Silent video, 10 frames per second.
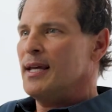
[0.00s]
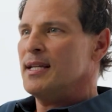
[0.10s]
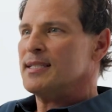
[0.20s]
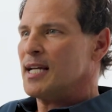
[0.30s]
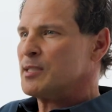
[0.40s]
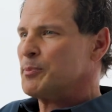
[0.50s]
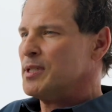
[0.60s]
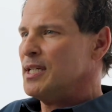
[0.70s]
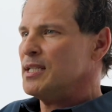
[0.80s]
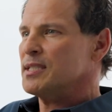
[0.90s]
His
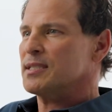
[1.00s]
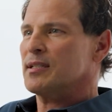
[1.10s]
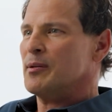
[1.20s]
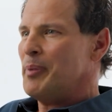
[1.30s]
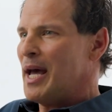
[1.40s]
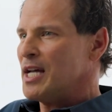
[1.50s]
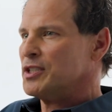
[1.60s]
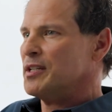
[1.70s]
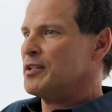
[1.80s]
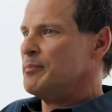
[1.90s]
expertise,
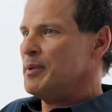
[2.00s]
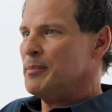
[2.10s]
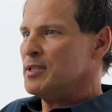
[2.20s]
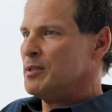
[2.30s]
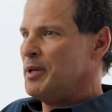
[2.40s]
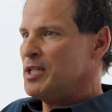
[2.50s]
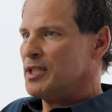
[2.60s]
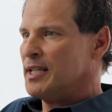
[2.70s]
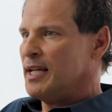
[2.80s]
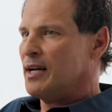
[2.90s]
compassion, and commitment to
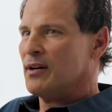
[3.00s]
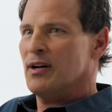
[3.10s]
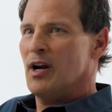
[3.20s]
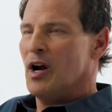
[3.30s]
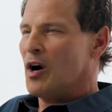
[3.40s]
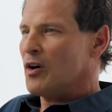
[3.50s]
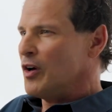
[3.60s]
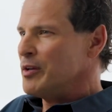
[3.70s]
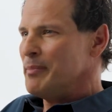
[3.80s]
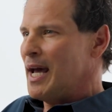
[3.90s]
patient care are
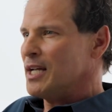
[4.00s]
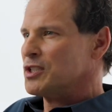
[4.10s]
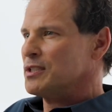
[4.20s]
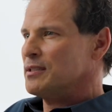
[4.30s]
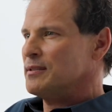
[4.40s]
unmatched.